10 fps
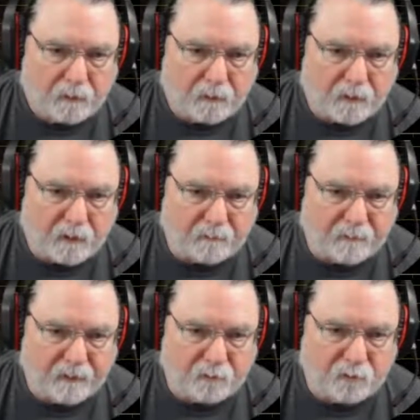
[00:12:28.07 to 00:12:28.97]
Now, if
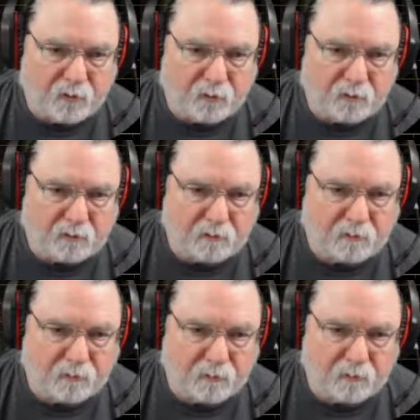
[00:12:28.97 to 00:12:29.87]
I were doing this
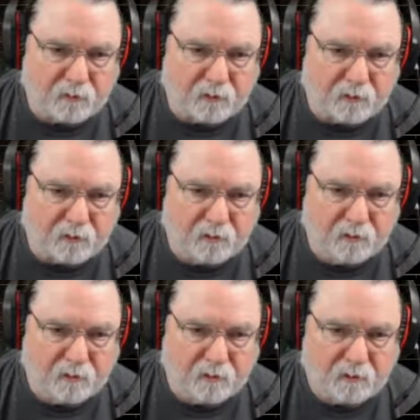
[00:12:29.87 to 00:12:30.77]
for real,
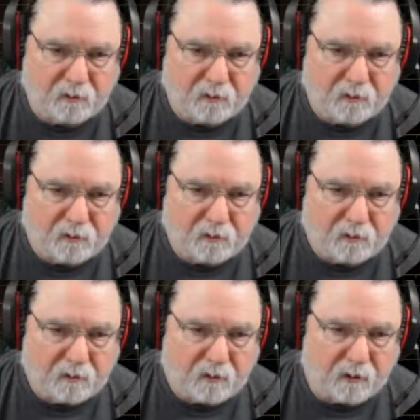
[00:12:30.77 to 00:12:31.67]

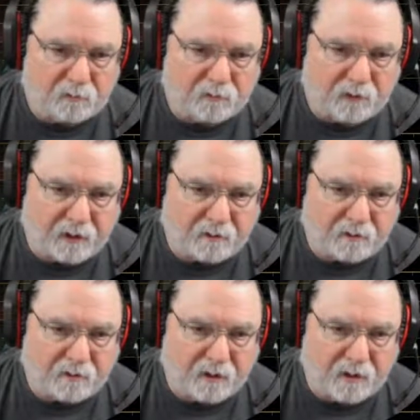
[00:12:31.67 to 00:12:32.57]
I would take the
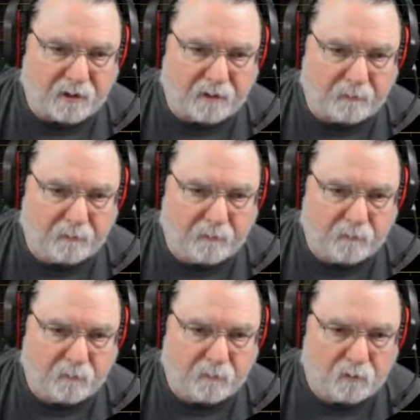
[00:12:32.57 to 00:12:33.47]
time
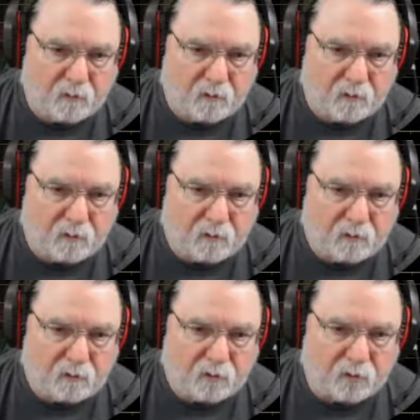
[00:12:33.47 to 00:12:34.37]

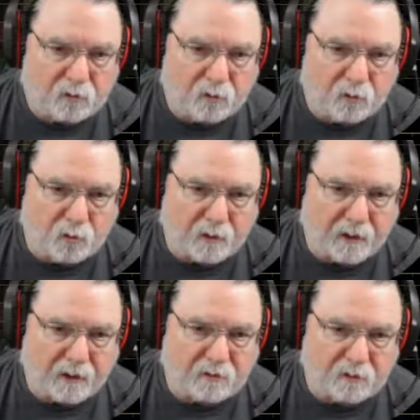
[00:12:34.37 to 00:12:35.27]
to
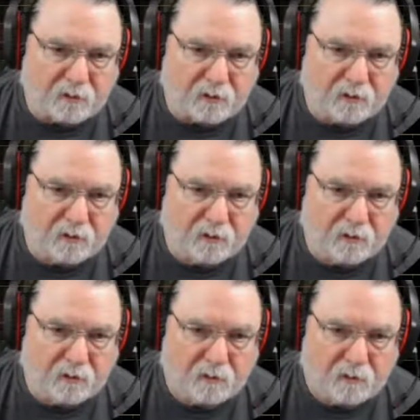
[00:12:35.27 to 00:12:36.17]
actually
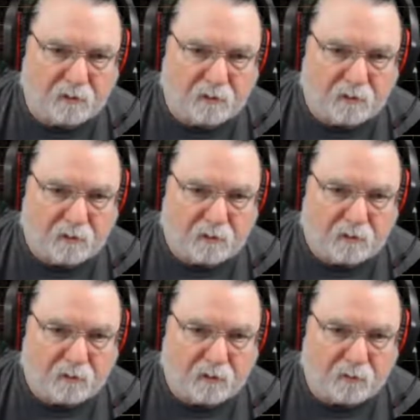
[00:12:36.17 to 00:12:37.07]

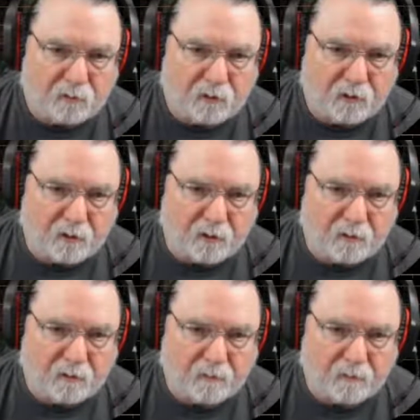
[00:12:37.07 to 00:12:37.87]
go in there